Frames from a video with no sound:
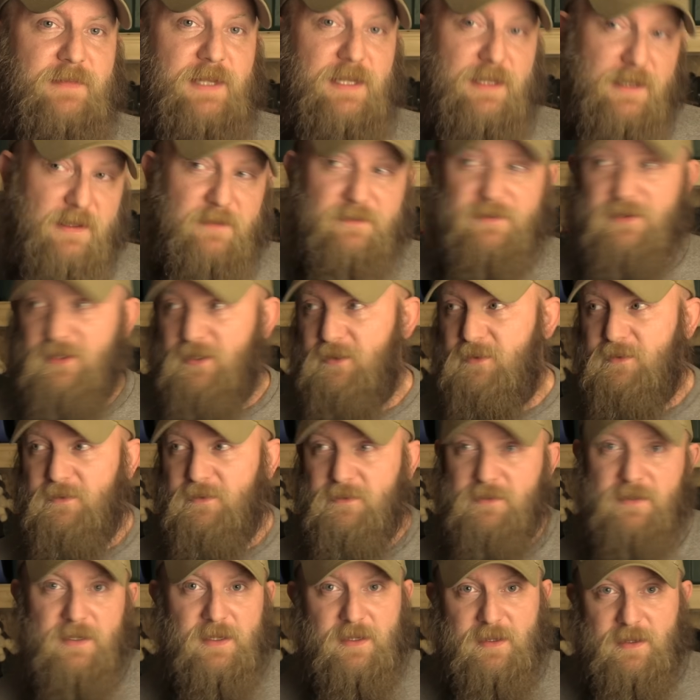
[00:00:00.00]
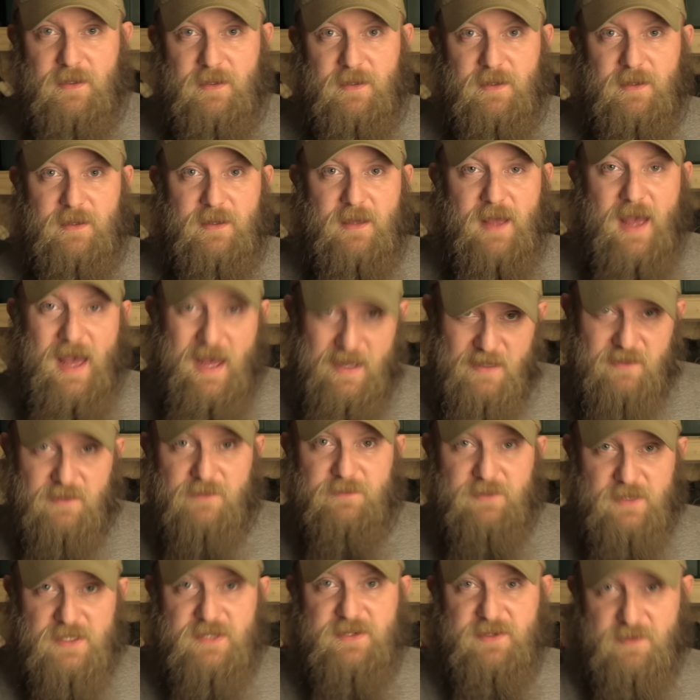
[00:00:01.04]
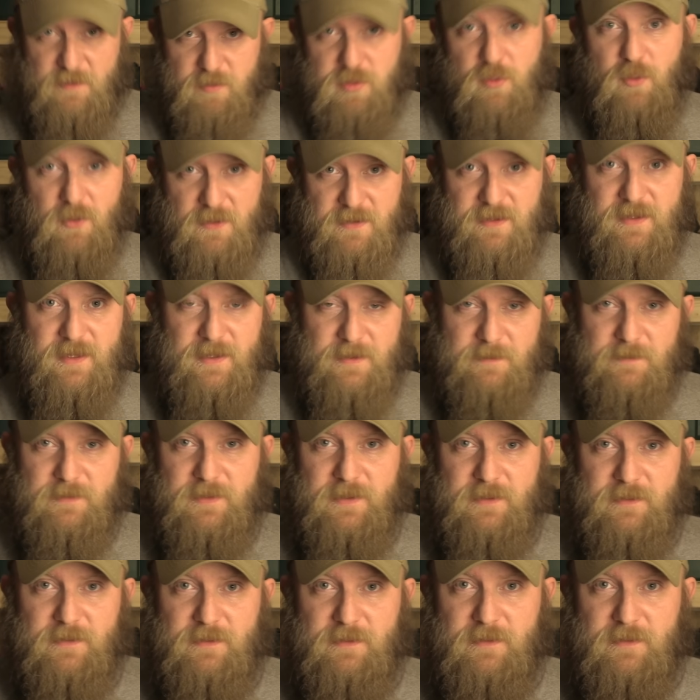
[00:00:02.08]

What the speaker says: that if you actively support them